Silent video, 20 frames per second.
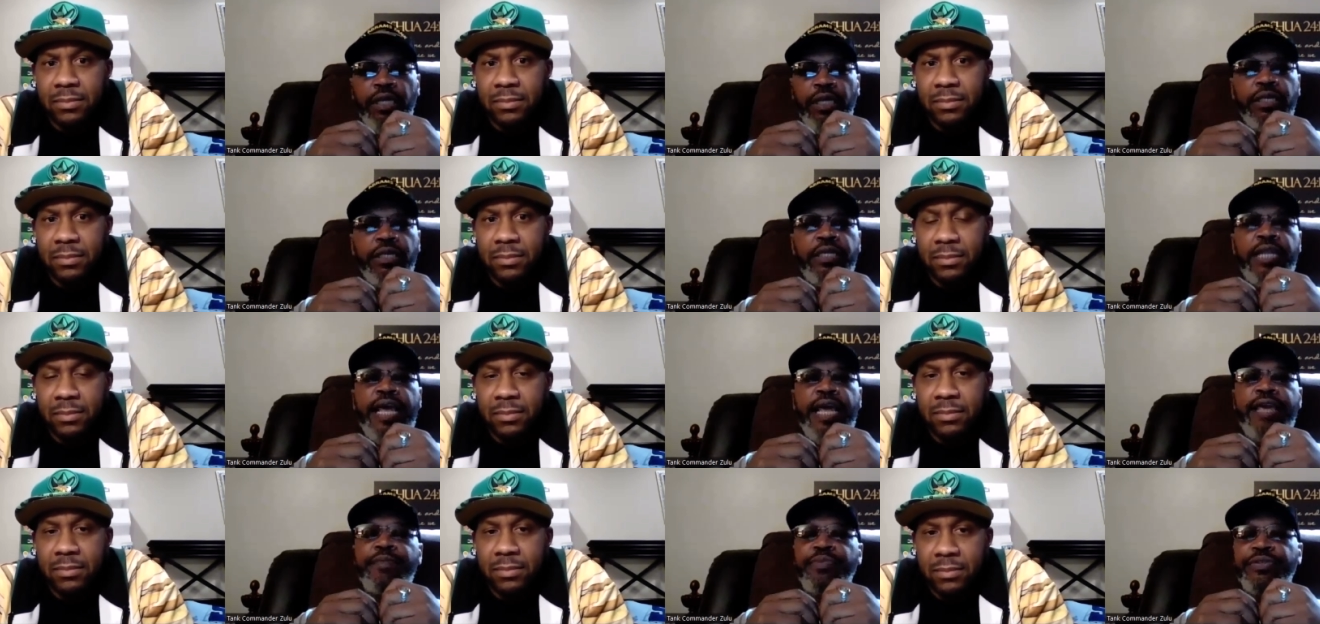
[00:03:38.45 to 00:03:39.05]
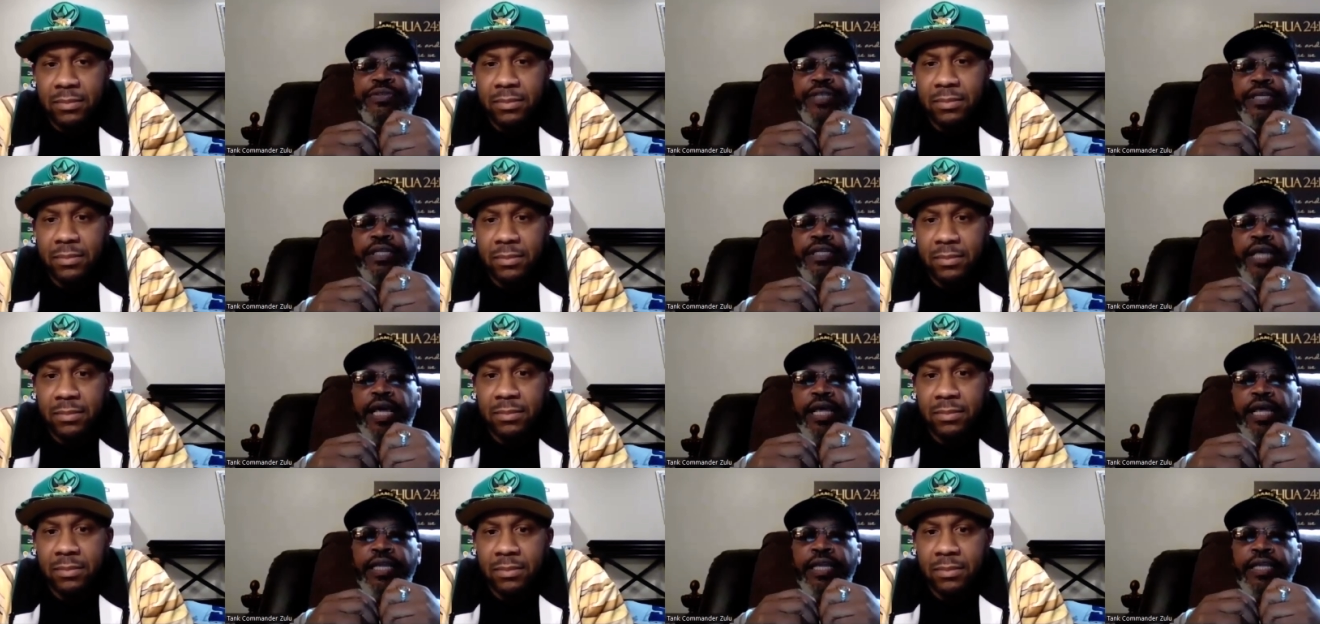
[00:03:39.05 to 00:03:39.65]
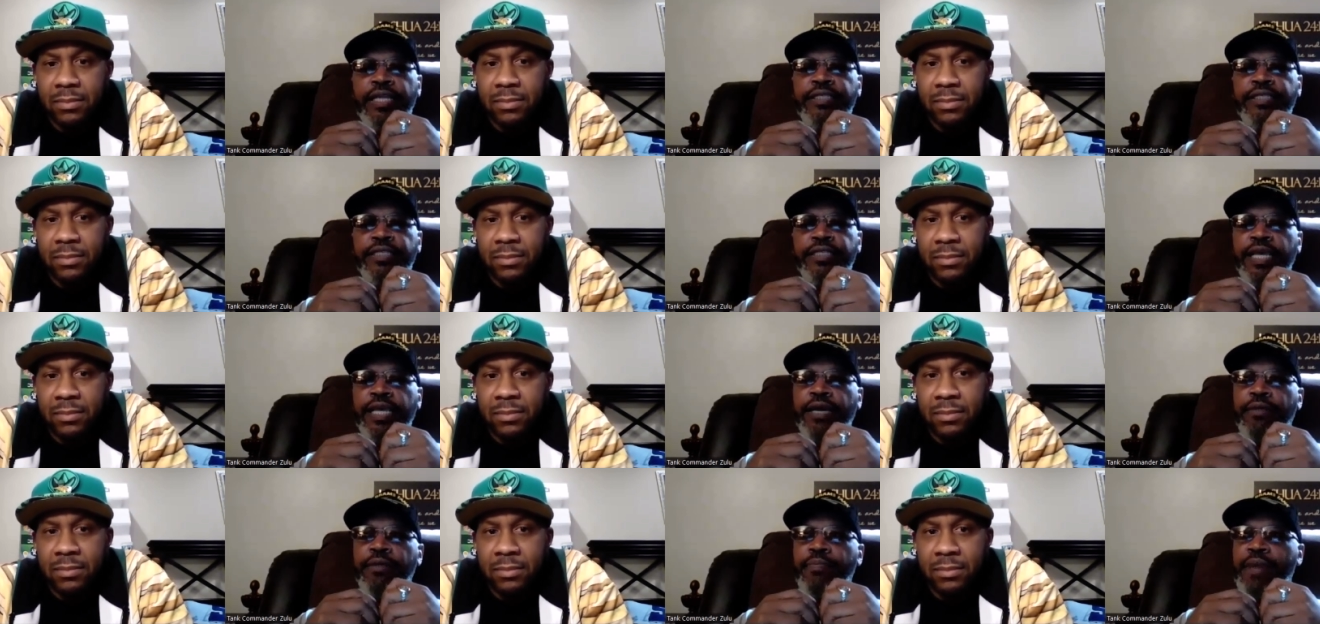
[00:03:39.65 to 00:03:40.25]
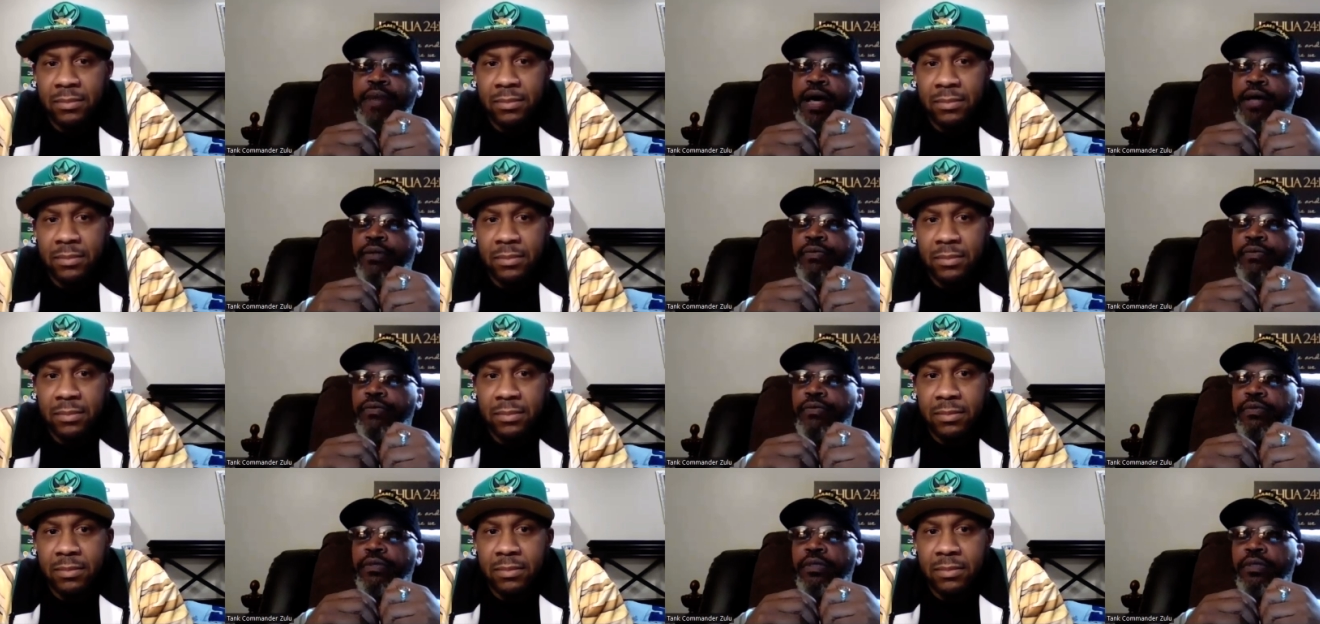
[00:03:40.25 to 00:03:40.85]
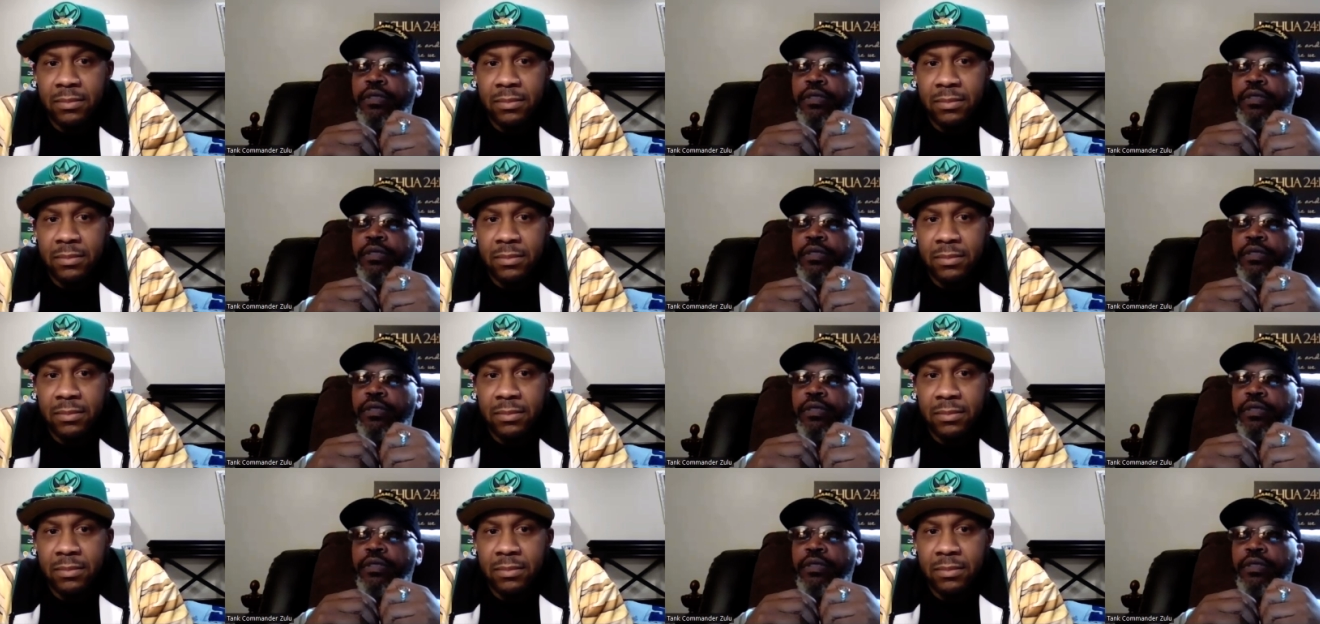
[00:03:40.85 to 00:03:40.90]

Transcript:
Speaker 1: Your neighbors, and that, and here's the thing about